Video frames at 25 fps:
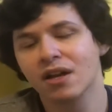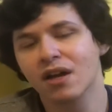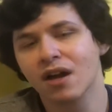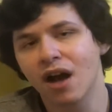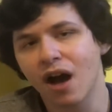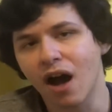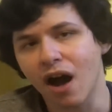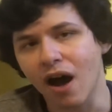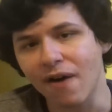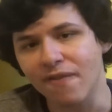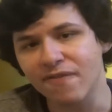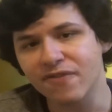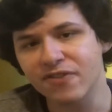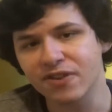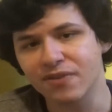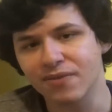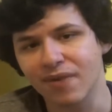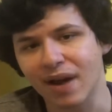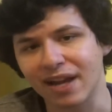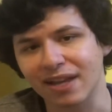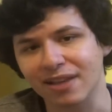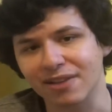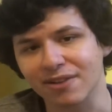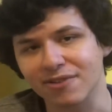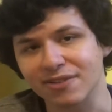of the
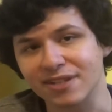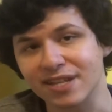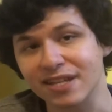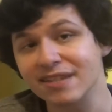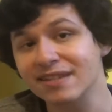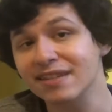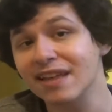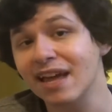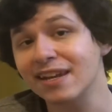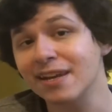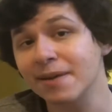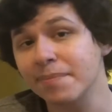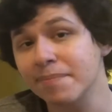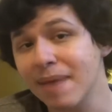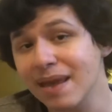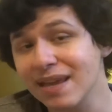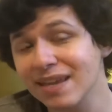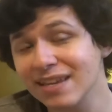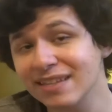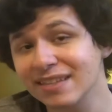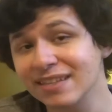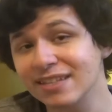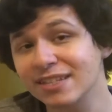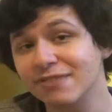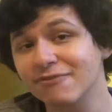regular season, and I'm
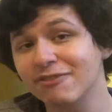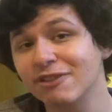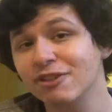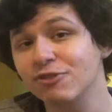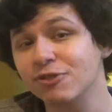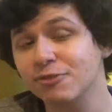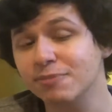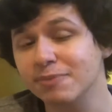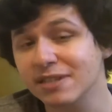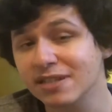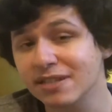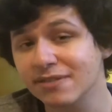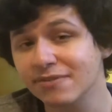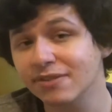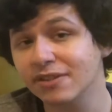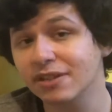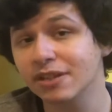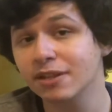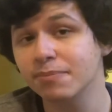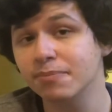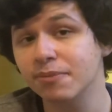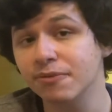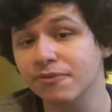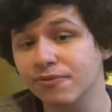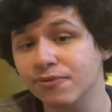making this video
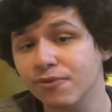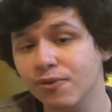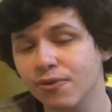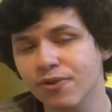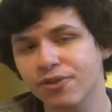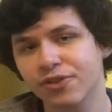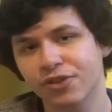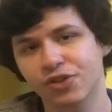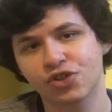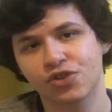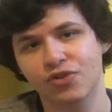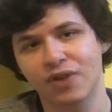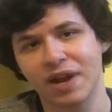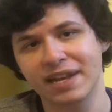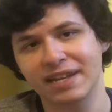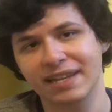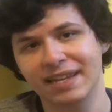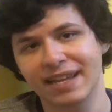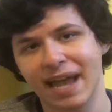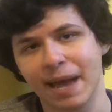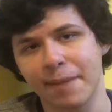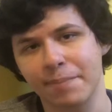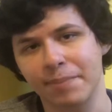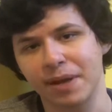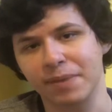specifically before the
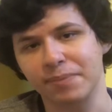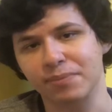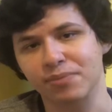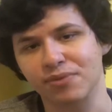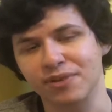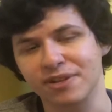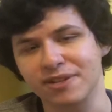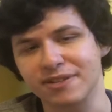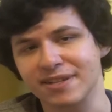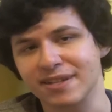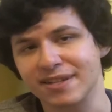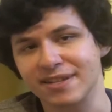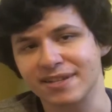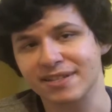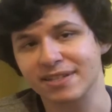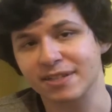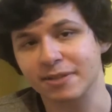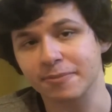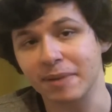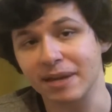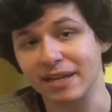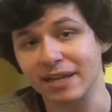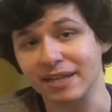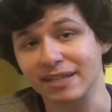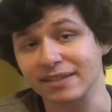training camp and preseason
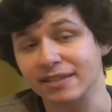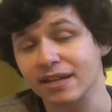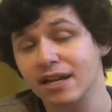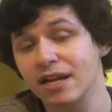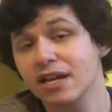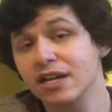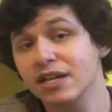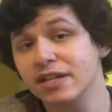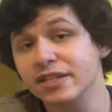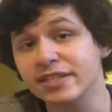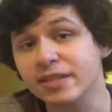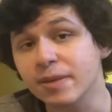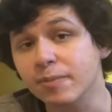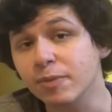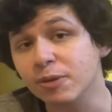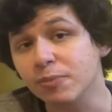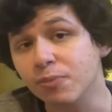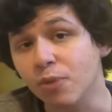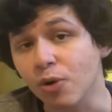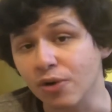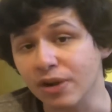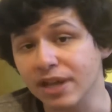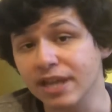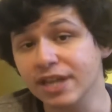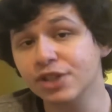to make it somewhat
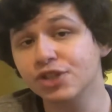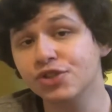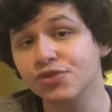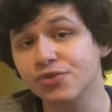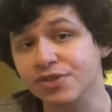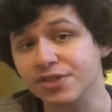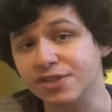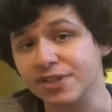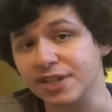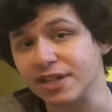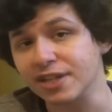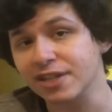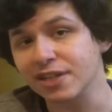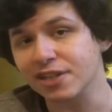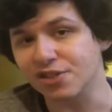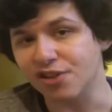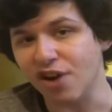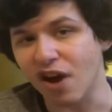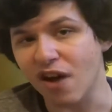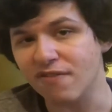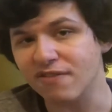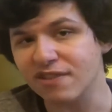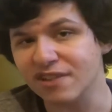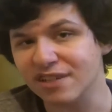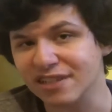more interesting, because
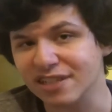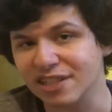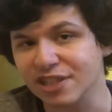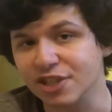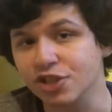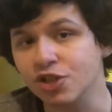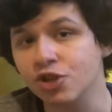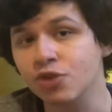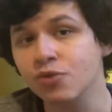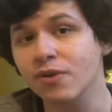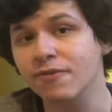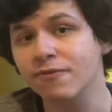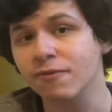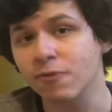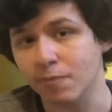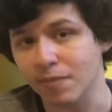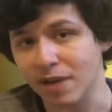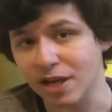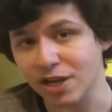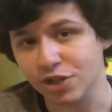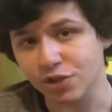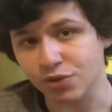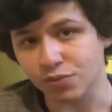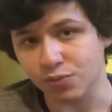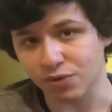obviously new
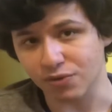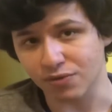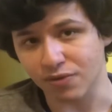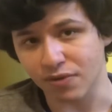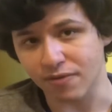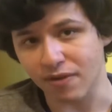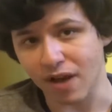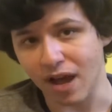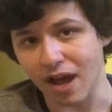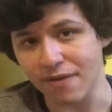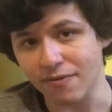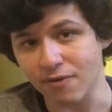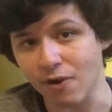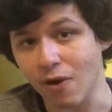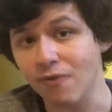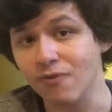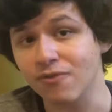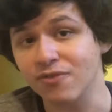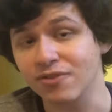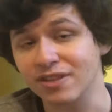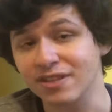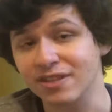information will arrive over